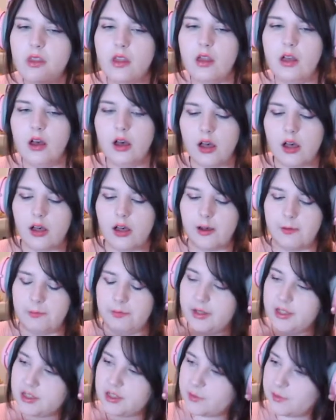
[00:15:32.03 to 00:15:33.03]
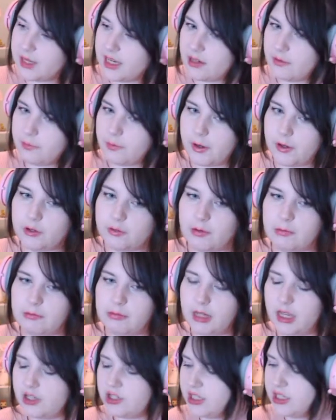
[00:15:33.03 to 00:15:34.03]
Ah, oh, but speaking of Pokemon
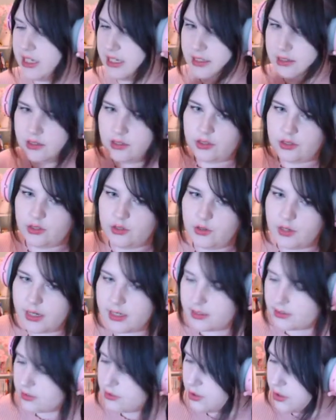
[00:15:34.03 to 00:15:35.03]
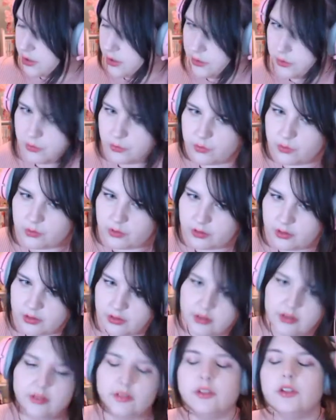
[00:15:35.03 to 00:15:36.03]
plushies, you guys know,
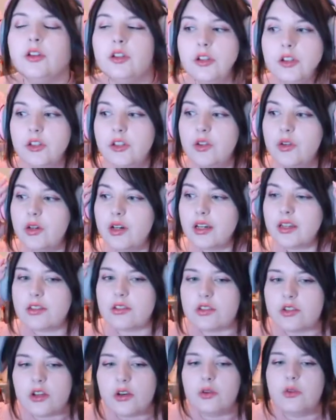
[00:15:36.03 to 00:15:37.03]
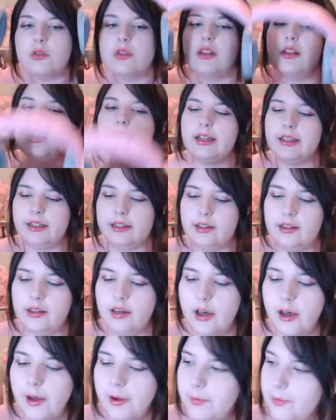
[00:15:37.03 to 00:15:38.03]
you guys know that like,
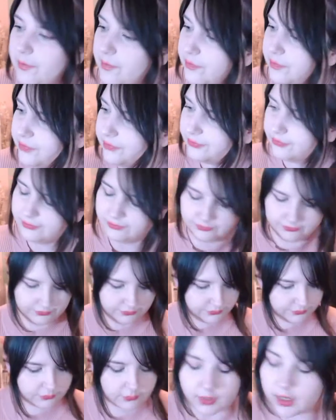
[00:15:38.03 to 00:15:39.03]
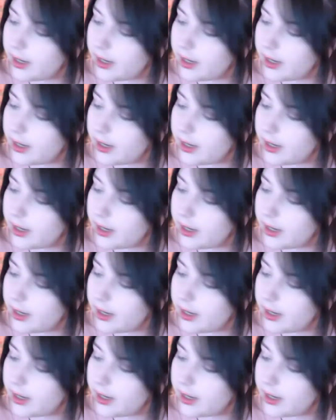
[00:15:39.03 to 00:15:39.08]
um, I